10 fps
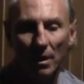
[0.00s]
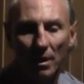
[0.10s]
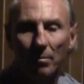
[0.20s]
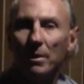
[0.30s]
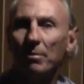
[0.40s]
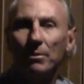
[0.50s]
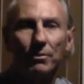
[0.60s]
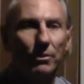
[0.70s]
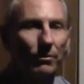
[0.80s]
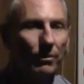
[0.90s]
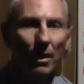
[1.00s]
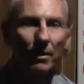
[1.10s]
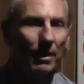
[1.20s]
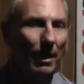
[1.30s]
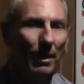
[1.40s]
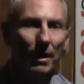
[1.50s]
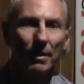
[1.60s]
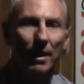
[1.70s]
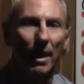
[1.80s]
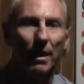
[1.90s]
And people just aren't
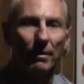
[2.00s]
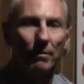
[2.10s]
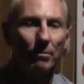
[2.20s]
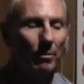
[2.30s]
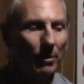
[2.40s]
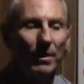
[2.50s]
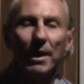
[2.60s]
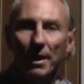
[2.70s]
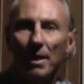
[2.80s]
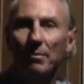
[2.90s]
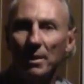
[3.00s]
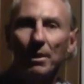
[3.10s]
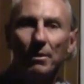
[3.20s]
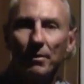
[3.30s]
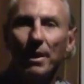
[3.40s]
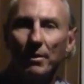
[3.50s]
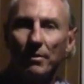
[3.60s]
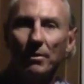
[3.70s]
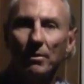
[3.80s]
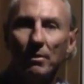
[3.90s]
getting that. But when they come here, they
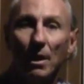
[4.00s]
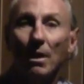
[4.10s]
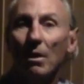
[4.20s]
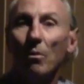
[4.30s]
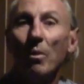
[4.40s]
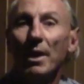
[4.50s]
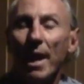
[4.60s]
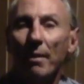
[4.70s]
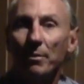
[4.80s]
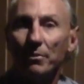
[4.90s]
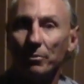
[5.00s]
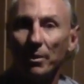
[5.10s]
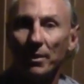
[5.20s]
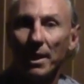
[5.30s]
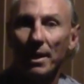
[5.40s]
do. What happens when they